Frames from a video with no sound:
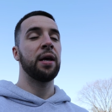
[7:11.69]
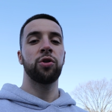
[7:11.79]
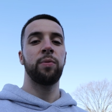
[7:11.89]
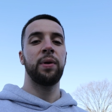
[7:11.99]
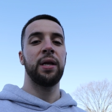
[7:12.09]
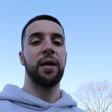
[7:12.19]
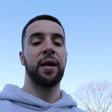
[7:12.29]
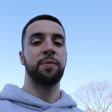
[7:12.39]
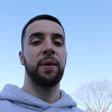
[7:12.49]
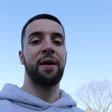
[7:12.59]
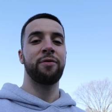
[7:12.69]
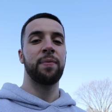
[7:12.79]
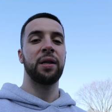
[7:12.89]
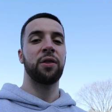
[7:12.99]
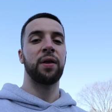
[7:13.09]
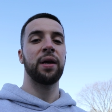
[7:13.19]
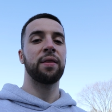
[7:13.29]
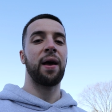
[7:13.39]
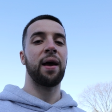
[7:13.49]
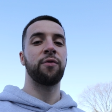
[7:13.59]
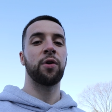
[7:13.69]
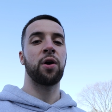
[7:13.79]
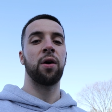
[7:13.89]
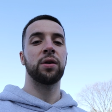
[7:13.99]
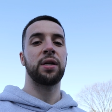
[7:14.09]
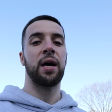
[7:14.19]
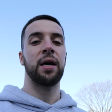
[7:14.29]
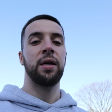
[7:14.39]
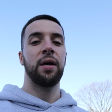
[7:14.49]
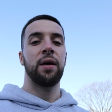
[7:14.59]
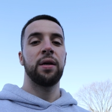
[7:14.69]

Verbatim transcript: Social media has made everybody think that if your car is not